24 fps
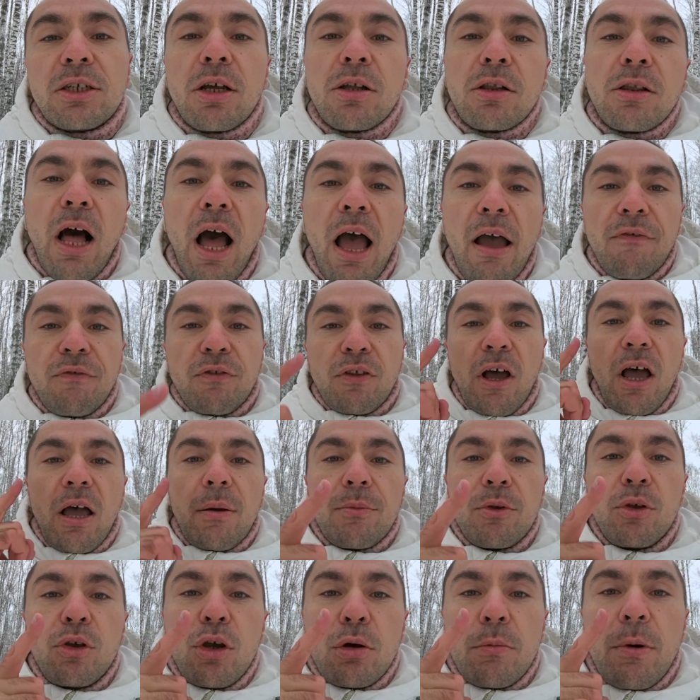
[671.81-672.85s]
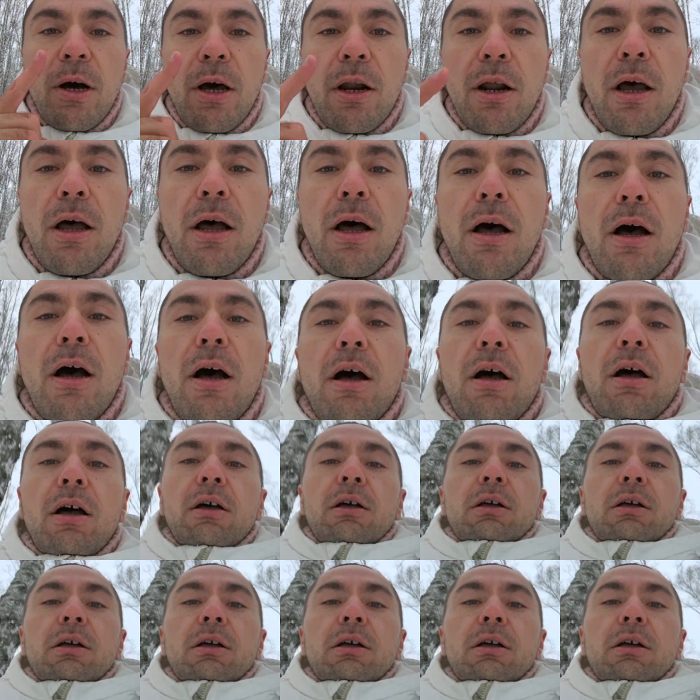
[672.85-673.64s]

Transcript: in a lifetime you but uh